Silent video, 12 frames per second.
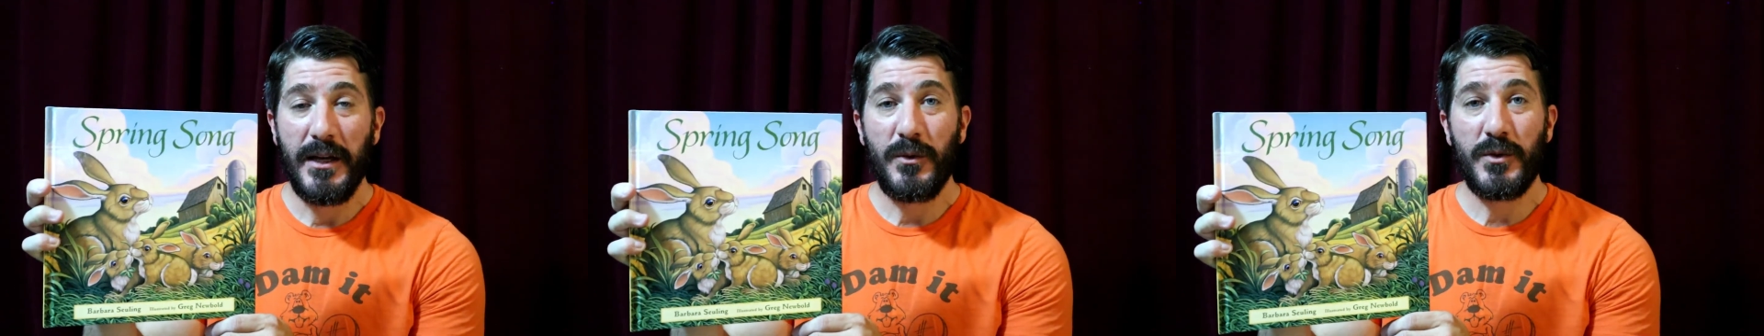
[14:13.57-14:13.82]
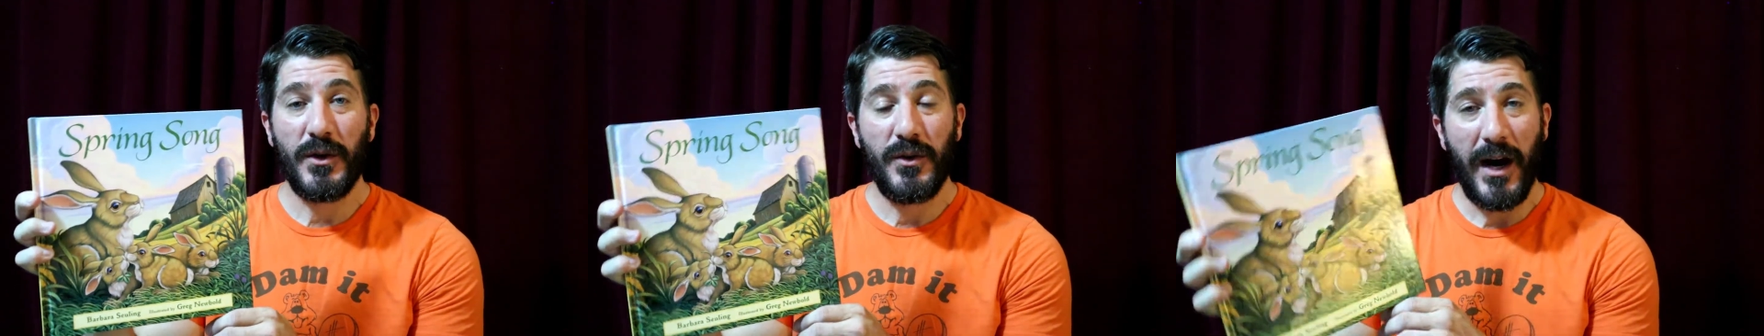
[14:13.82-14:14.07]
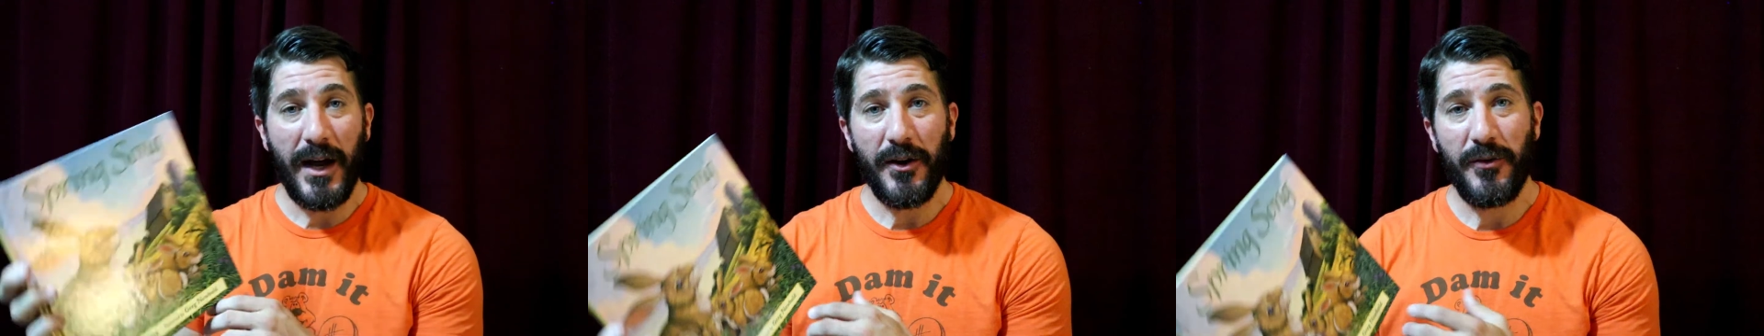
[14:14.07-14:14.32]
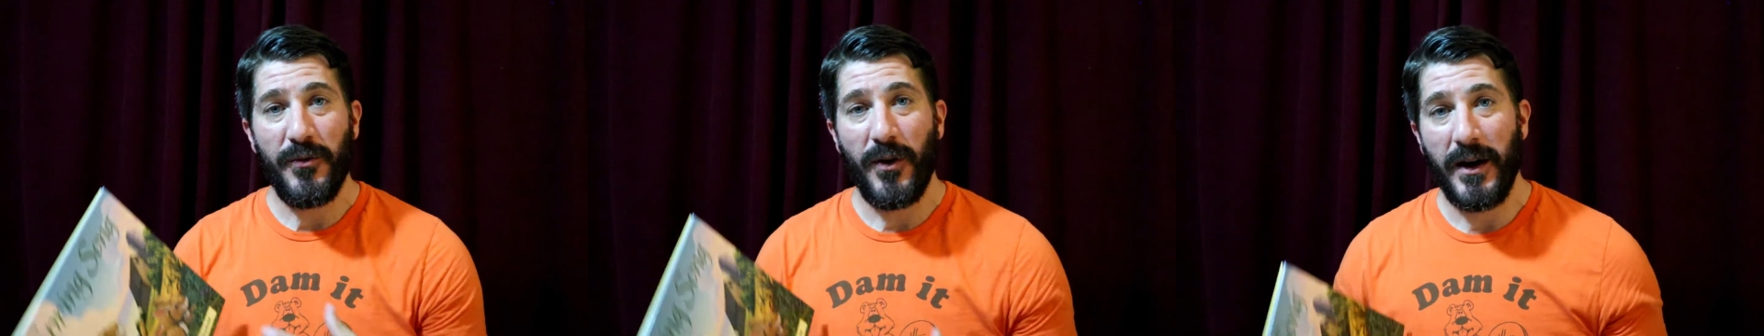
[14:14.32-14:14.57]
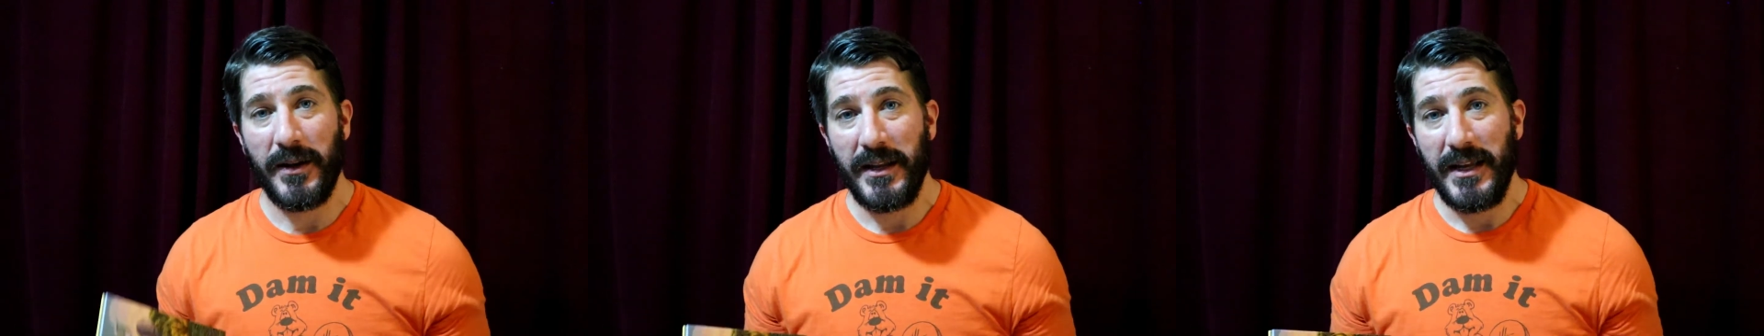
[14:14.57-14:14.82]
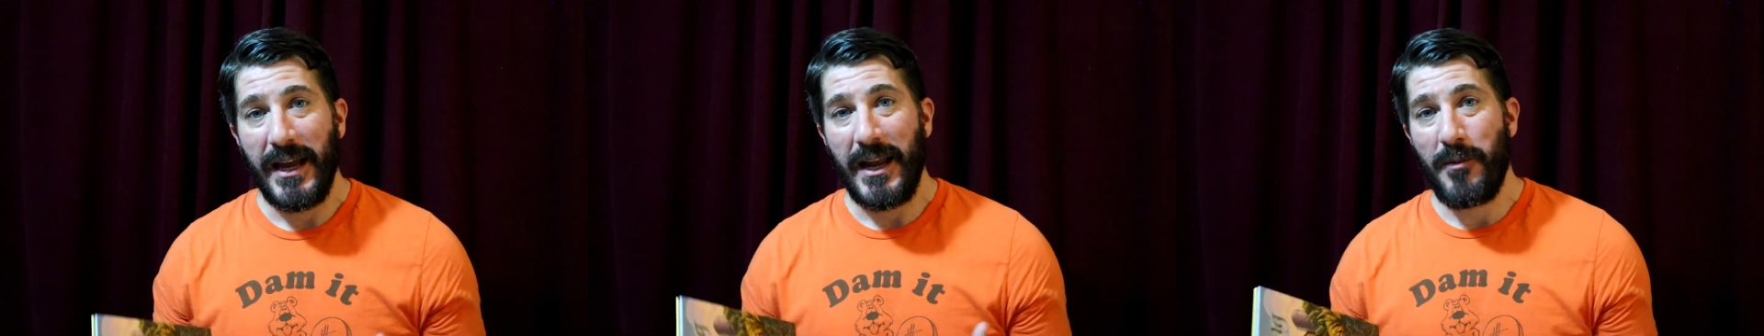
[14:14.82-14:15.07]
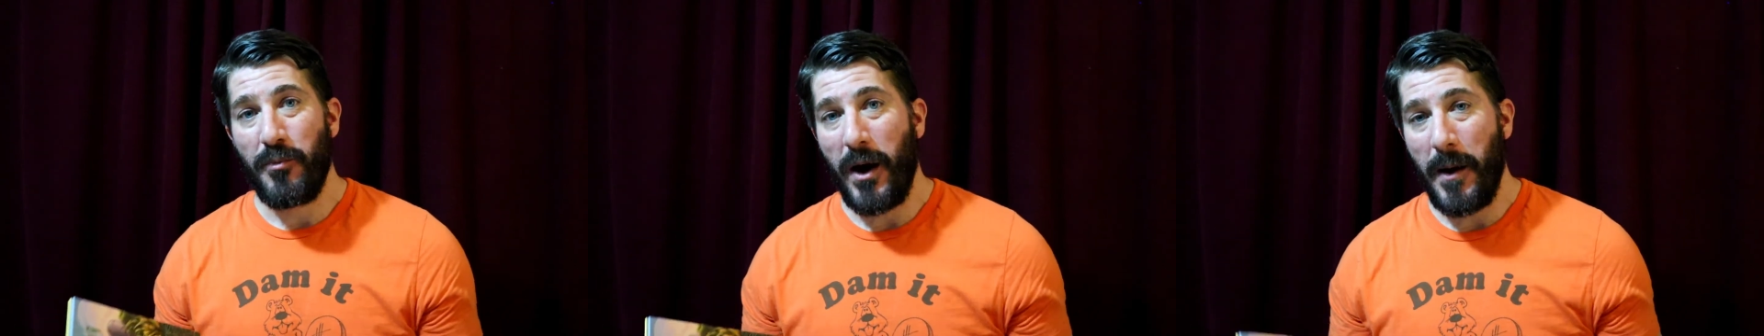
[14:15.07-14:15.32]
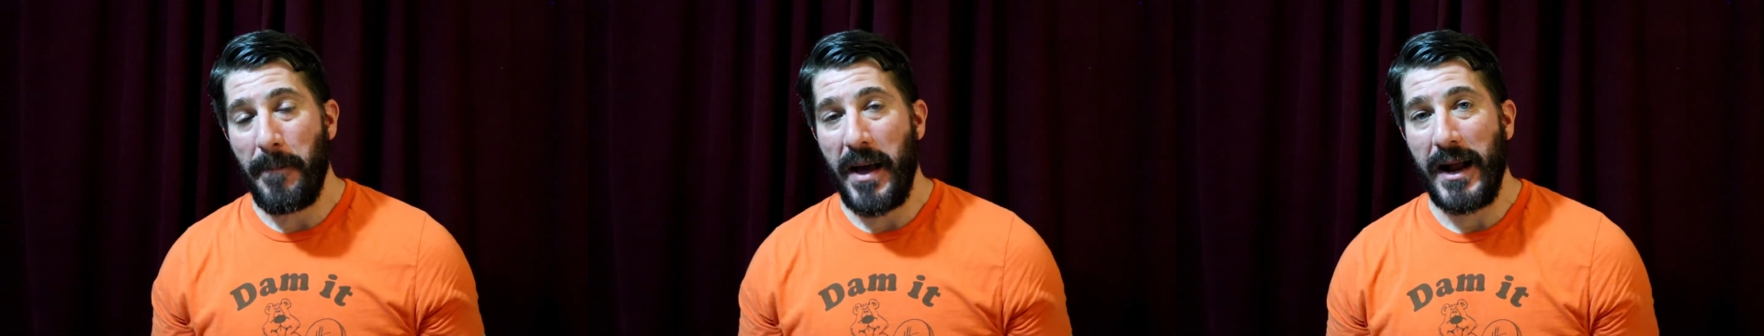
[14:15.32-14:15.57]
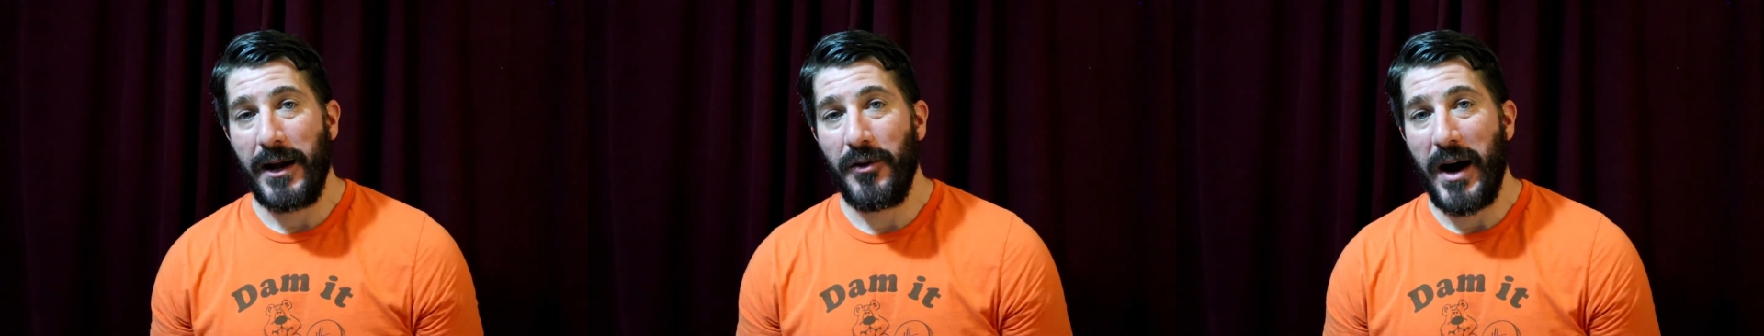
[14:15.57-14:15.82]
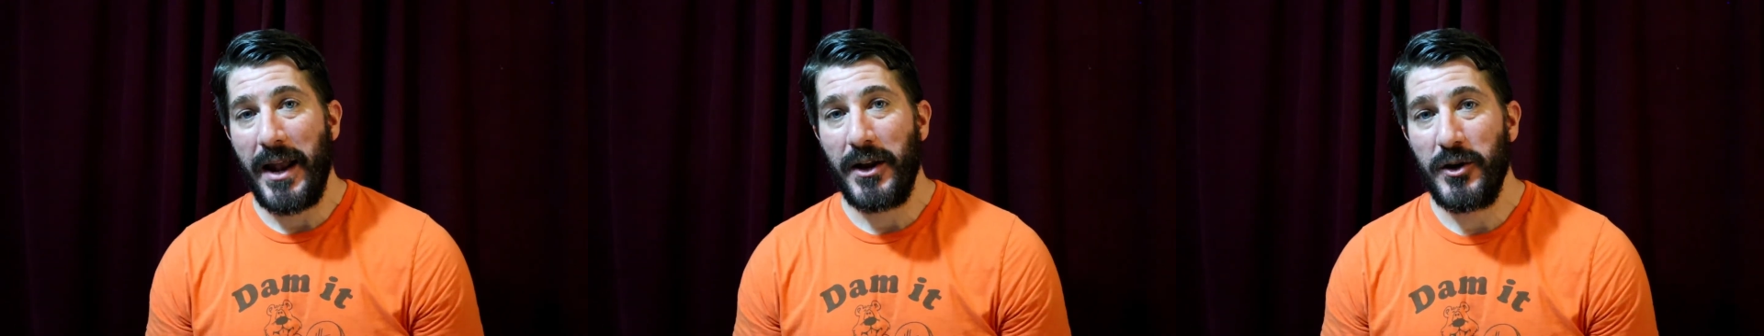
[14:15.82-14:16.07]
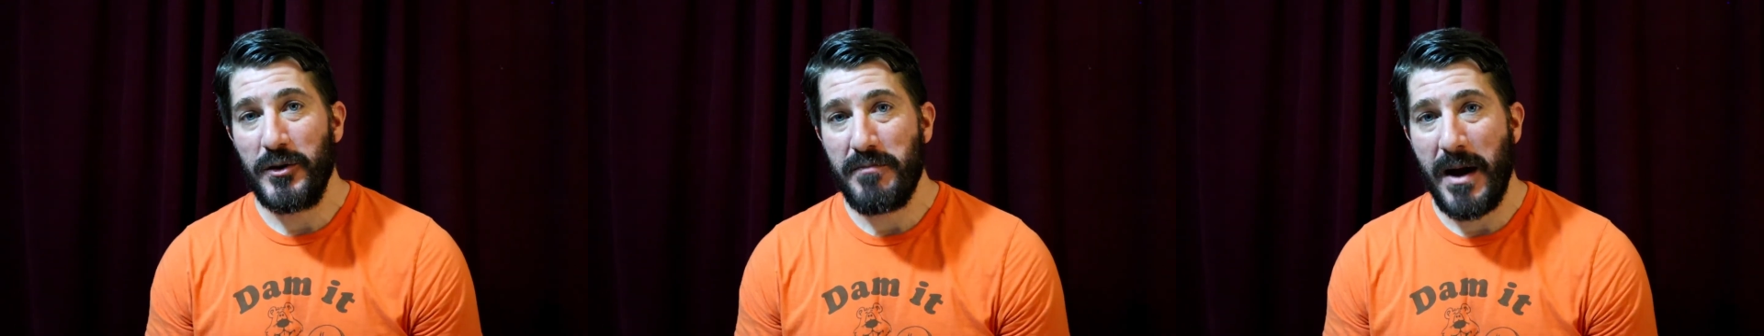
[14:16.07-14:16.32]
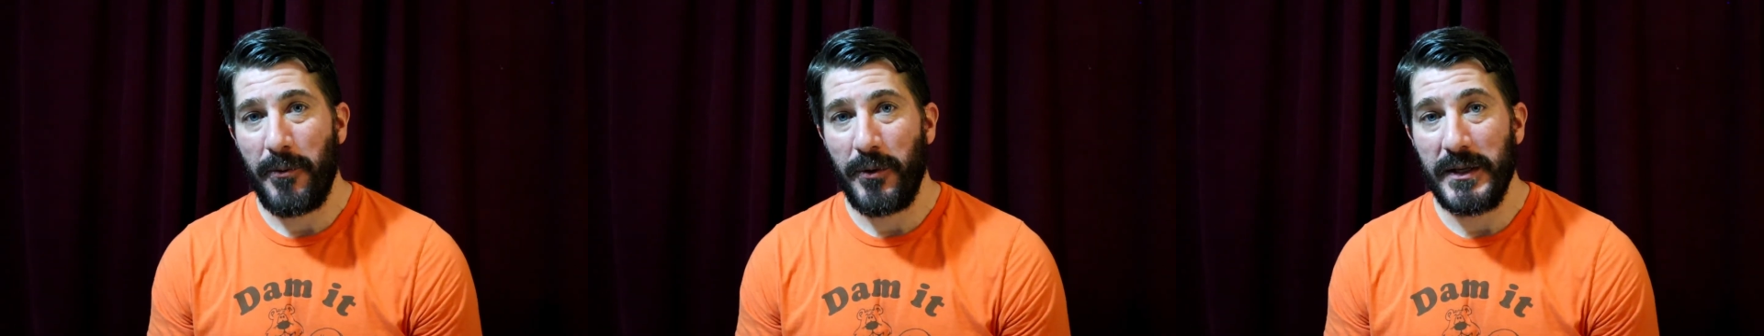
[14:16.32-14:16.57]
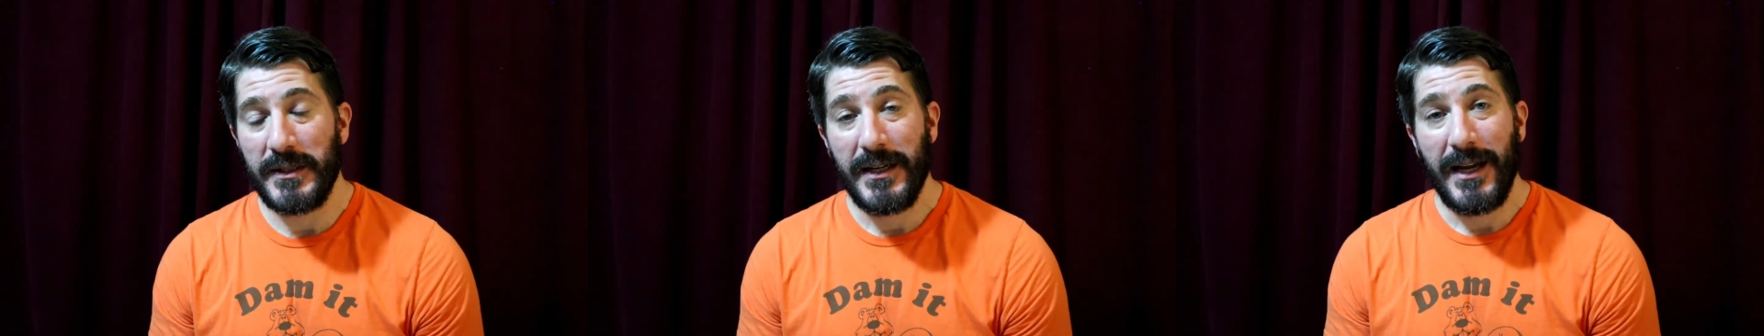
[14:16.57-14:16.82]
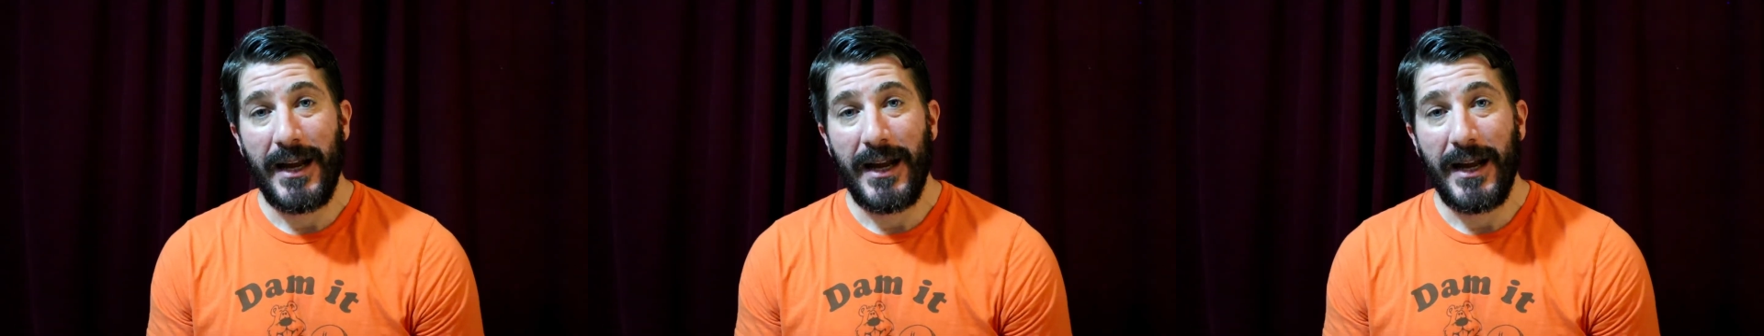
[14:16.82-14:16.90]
It was a lot of fun, and it brought back a lot of good memories.